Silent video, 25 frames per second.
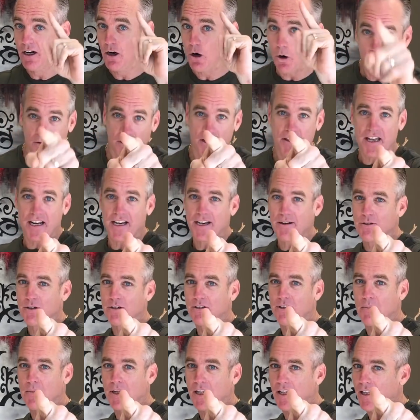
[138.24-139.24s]
Hopefully that gives
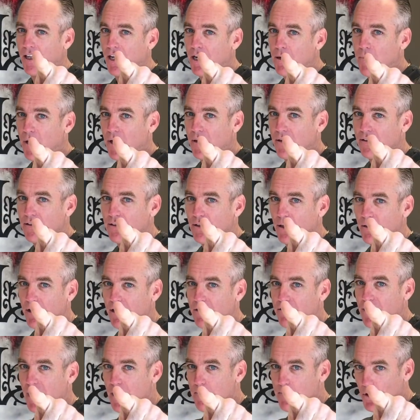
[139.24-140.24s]
you something to think about. Until
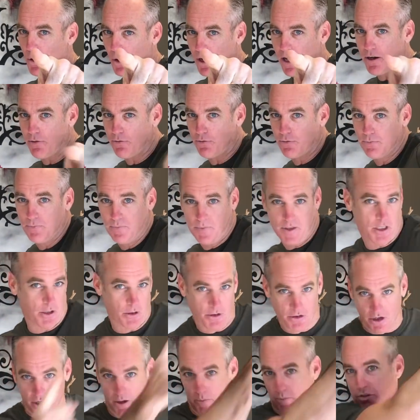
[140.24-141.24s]
next time, your life,
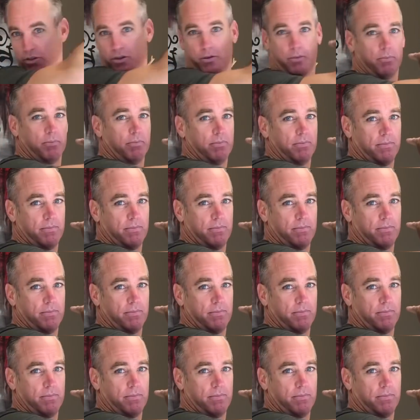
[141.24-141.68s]
your terms.